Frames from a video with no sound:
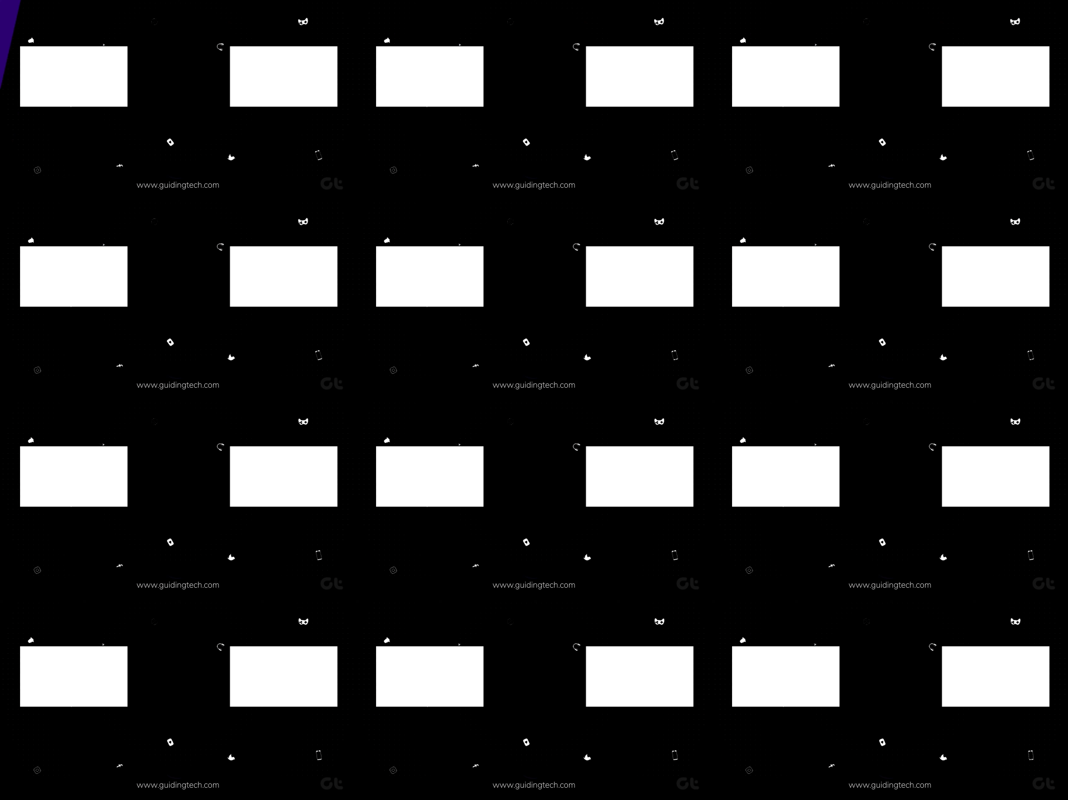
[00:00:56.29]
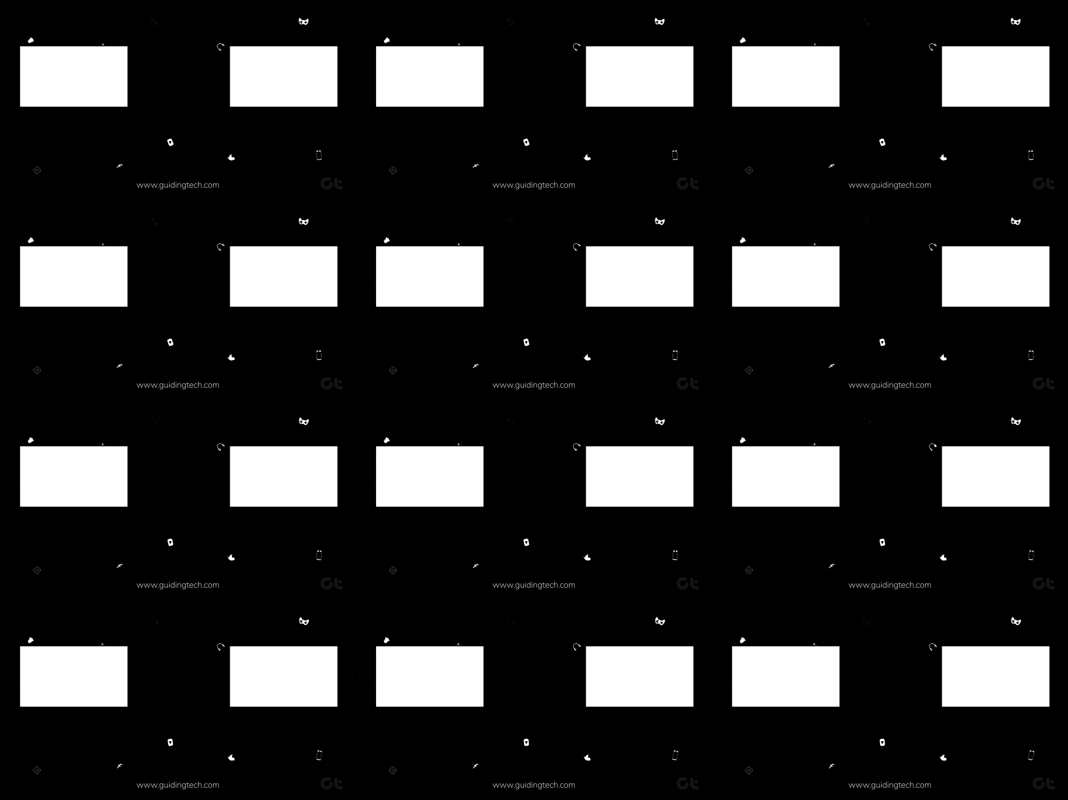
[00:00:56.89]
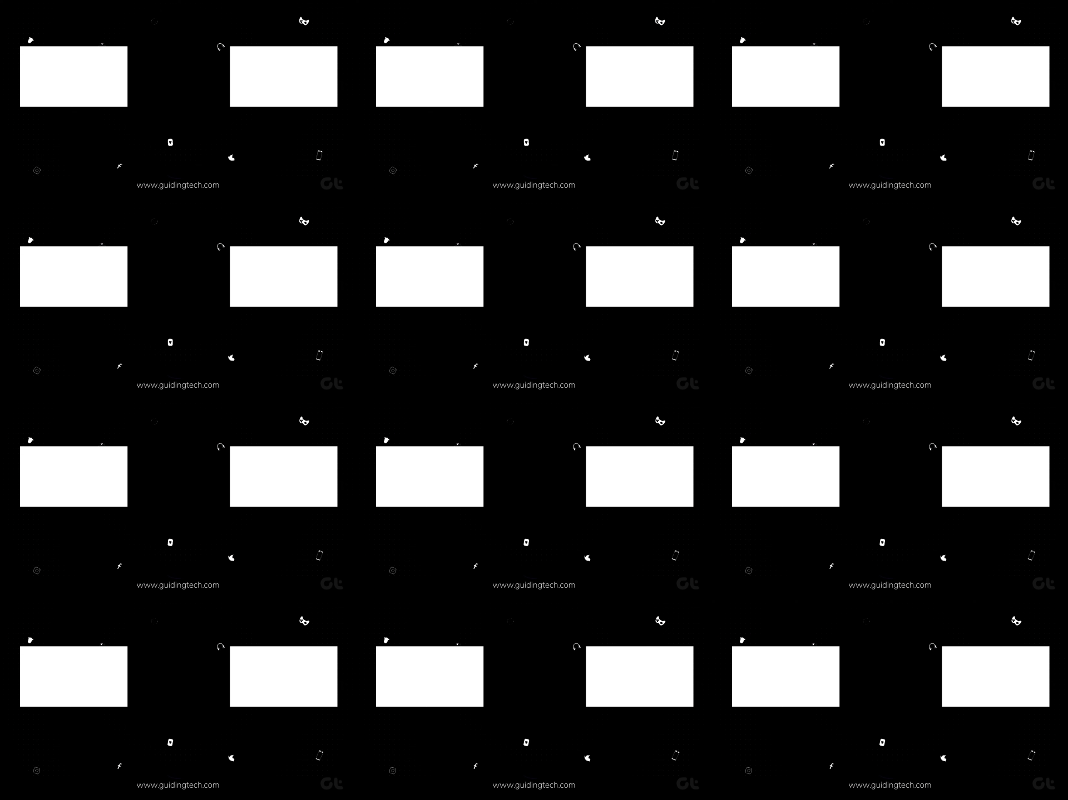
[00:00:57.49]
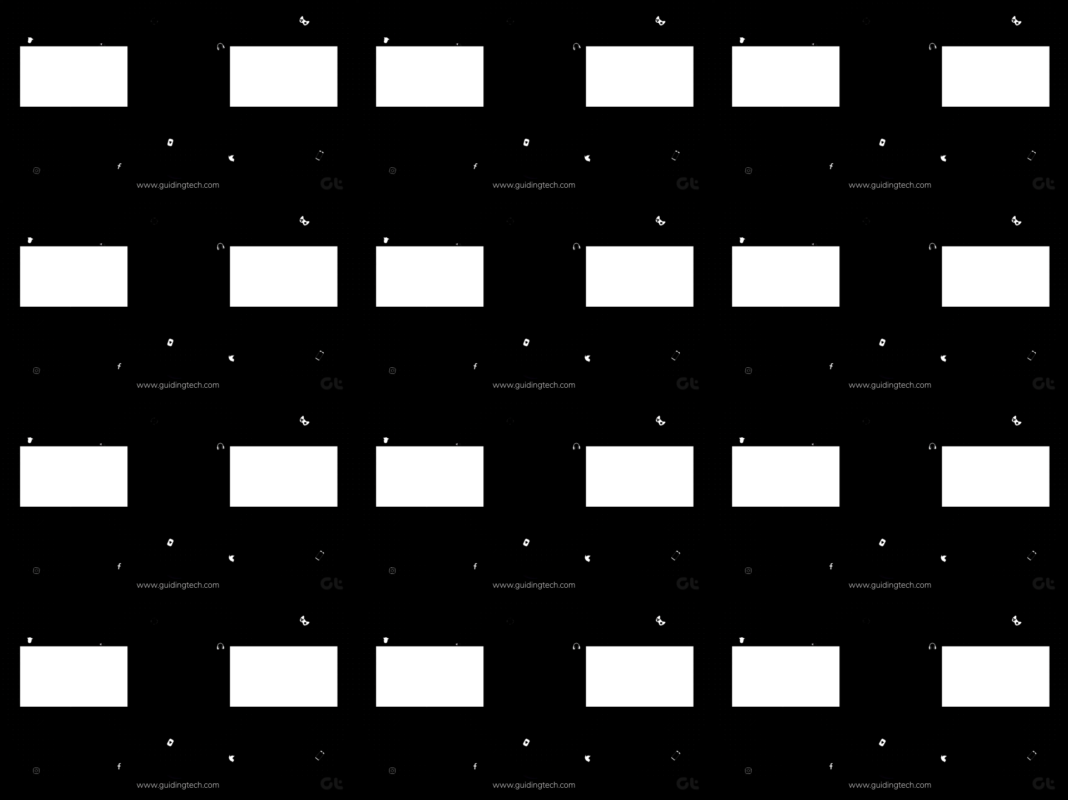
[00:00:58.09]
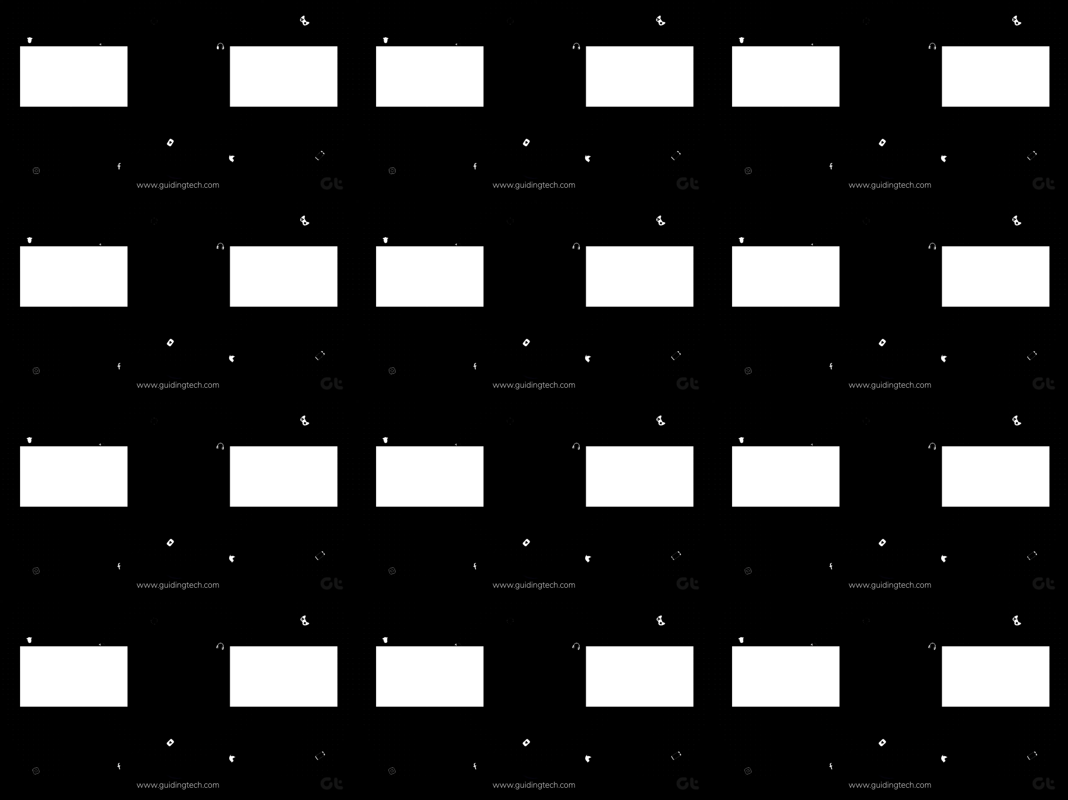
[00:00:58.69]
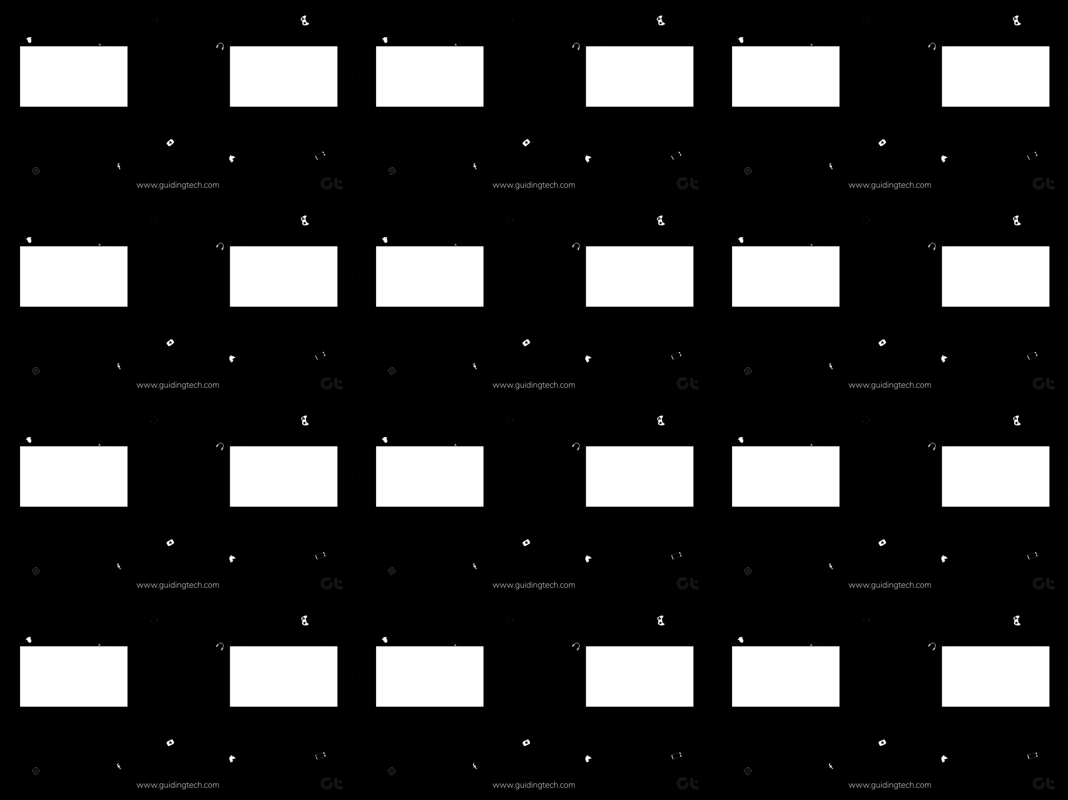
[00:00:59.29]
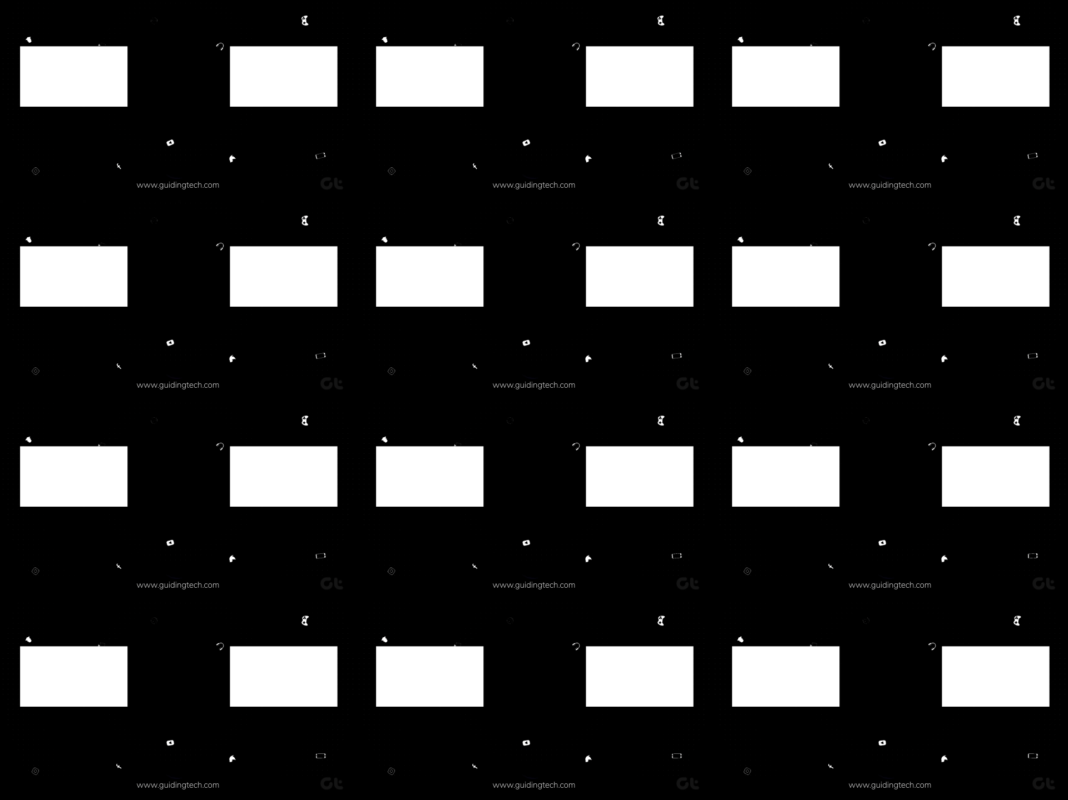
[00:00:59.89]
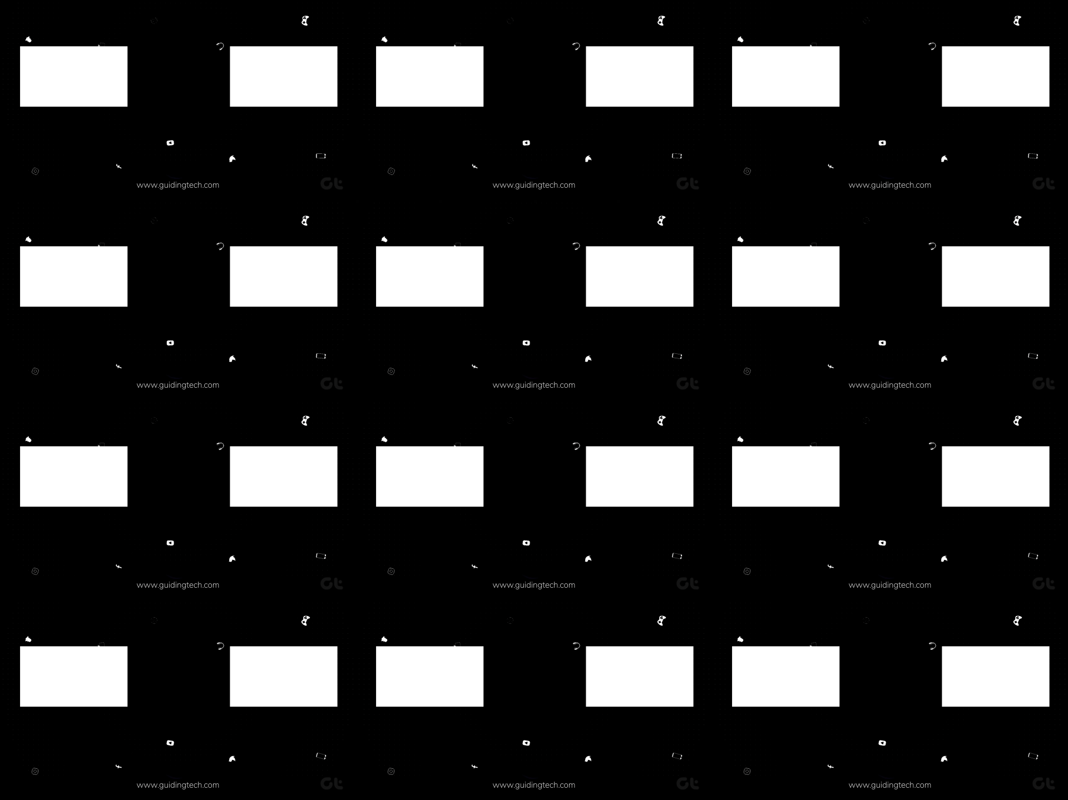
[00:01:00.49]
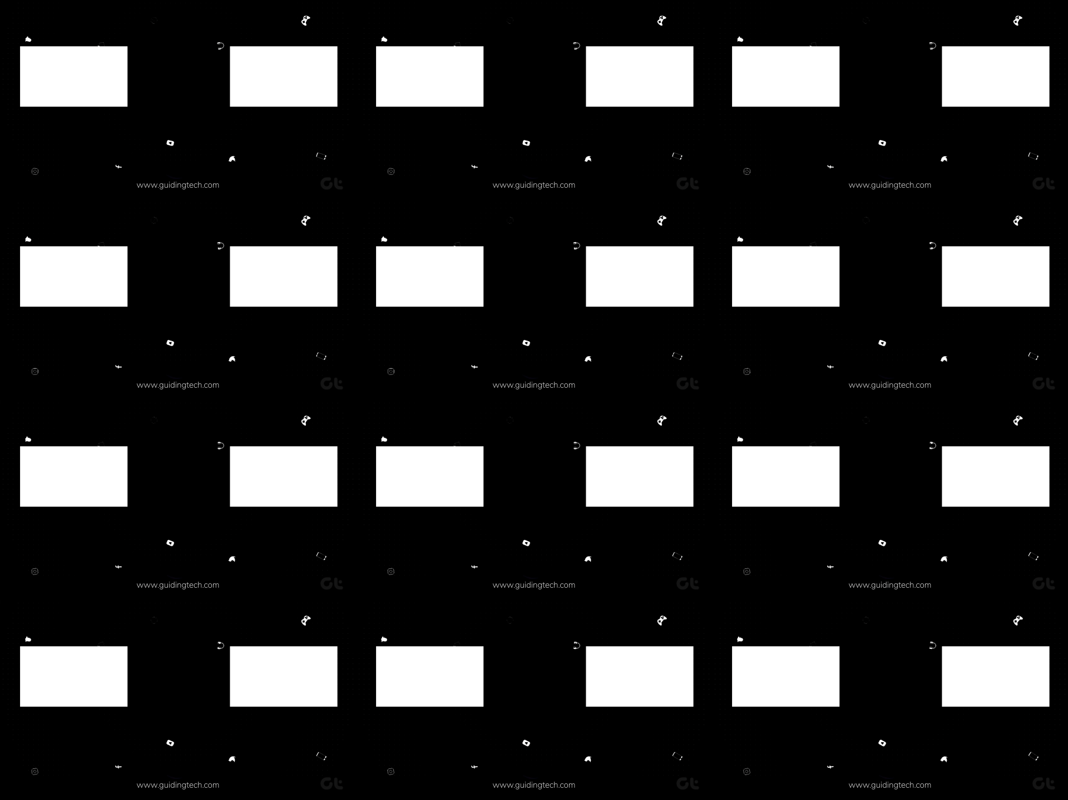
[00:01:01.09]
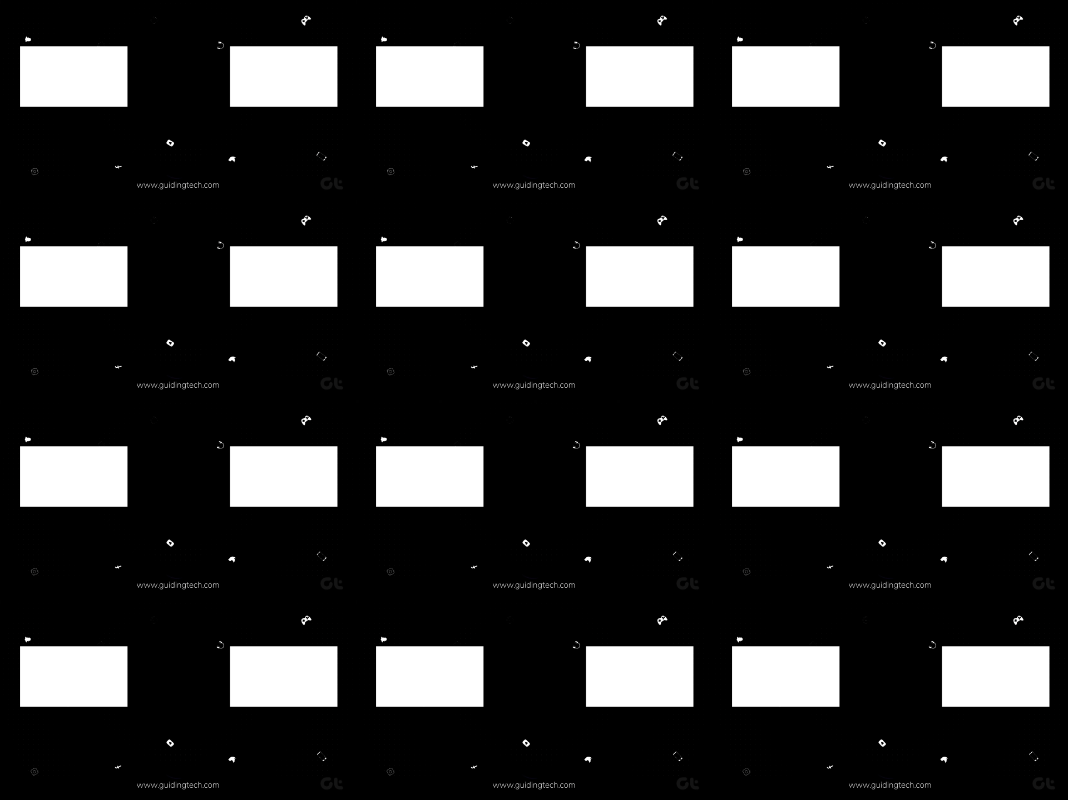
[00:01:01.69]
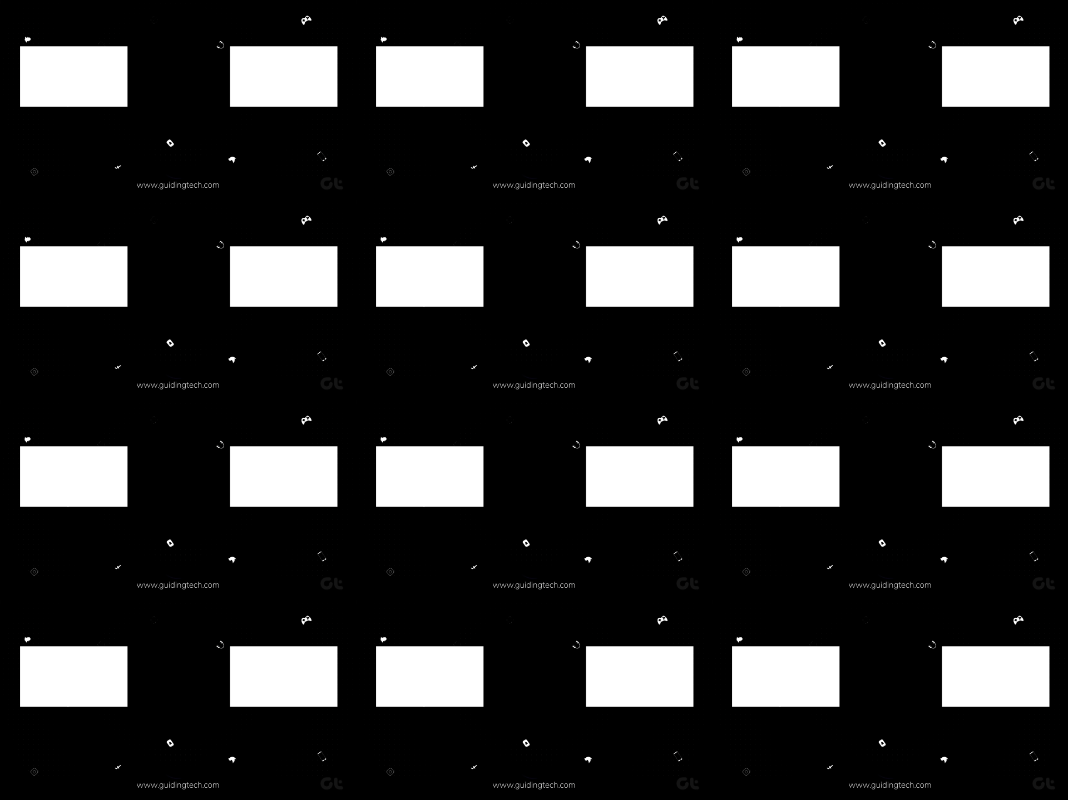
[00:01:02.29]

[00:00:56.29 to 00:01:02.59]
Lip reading: Nobody's mouth can be seen.